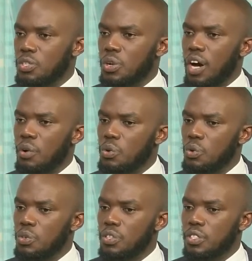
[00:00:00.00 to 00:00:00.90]
So how
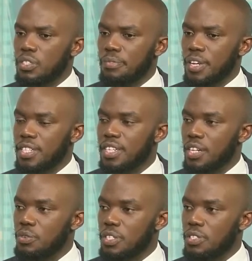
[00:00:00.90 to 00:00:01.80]
do fresh
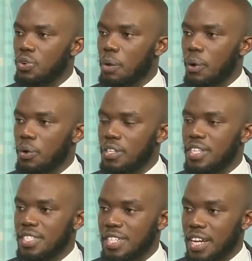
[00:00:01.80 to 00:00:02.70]
graduates go about
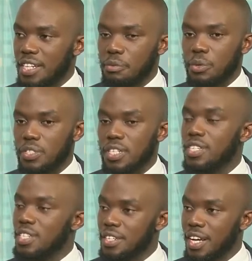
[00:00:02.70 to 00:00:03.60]
this reality? Because it
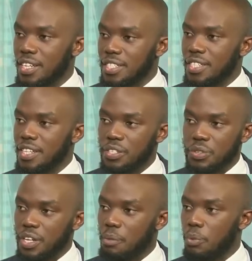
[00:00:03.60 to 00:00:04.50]
is a reality that
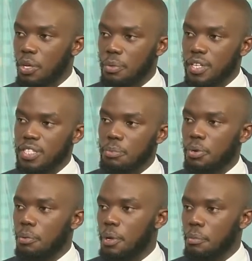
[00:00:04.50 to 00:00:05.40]
youth unemployment is a
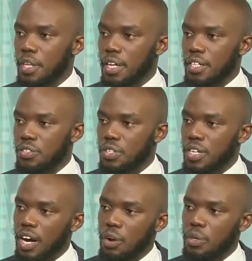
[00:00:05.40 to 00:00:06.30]
problem in the country.
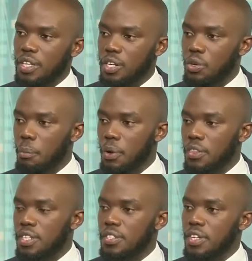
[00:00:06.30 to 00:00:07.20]
How will they go
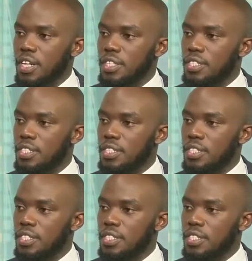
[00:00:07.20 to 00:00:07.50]
about this reality?